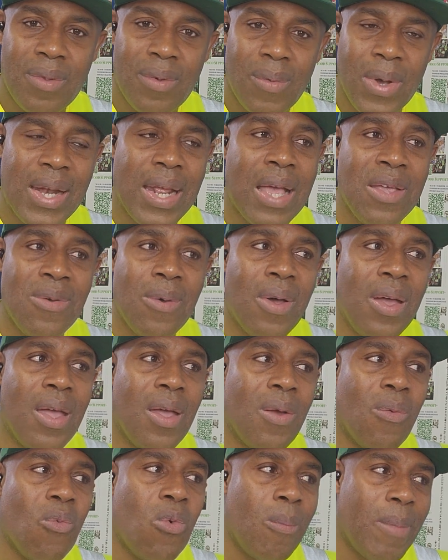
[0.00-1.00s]
Whether you're
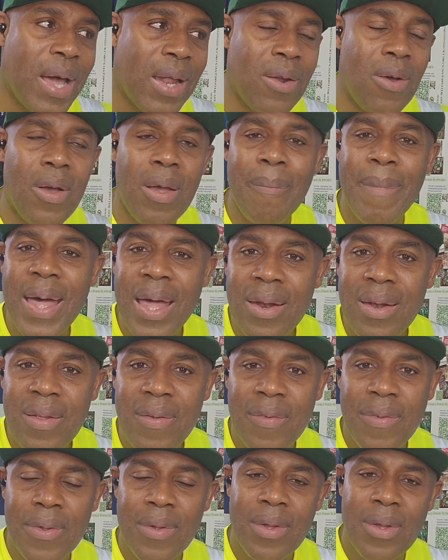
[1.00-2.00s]
a woman or a man.
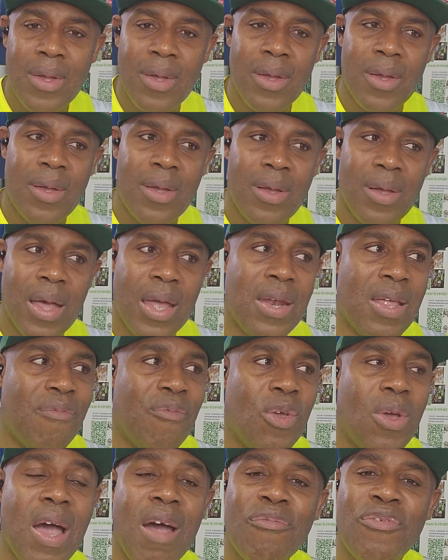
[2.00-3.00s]
And
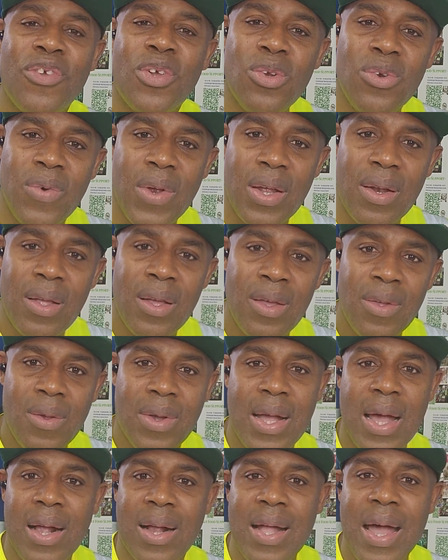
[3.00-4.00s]
if you have children, you
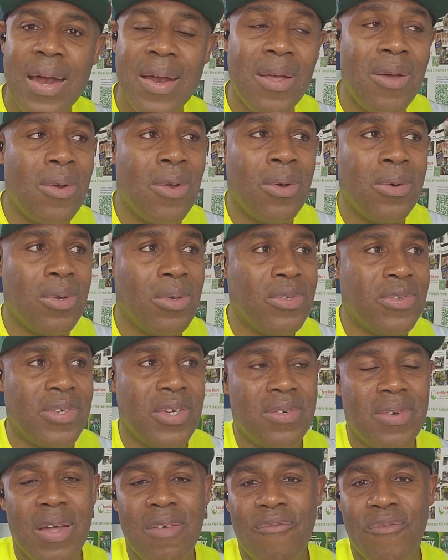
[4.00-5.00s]
can carry on all those
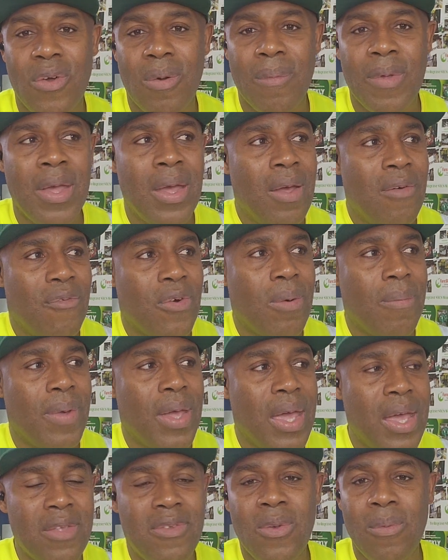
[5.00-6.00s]
children from
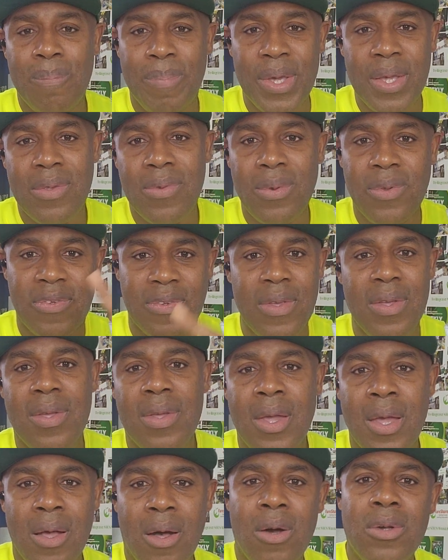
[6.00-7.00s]
A to B to C.
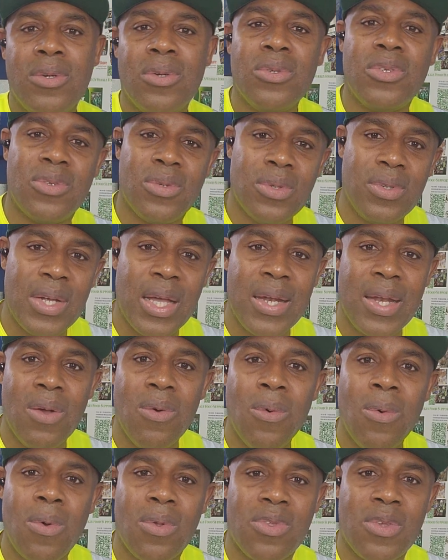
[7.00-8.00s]
All those children, they
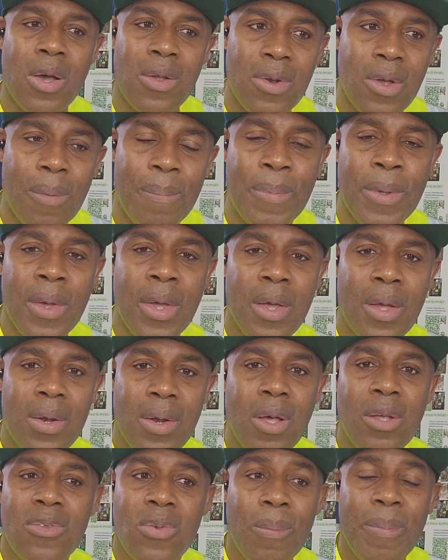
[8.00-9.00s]
will turn up
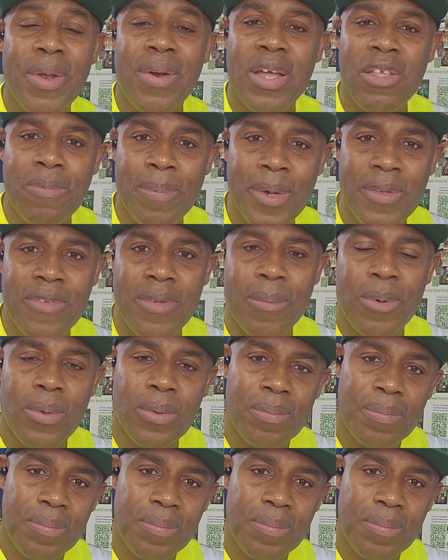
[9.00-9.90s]
not to be responsible.